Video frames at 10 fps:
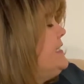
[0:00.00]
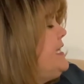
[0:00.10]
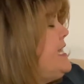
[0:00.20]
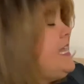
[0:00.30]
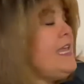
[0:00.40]

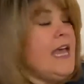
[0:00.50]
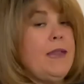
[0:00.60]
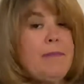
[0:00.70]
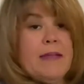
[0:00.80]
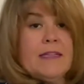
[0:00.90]
he
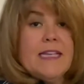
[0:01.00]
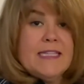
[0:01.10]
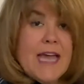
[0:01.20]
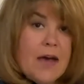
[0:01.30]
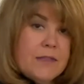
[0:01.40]
had built
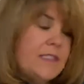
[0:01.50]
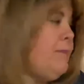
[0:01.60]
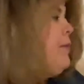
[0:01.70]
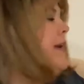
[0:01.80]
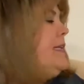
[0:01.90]
his house of
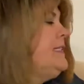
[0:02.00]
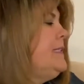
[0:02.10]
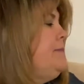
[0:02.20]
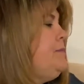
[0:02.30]
bricks.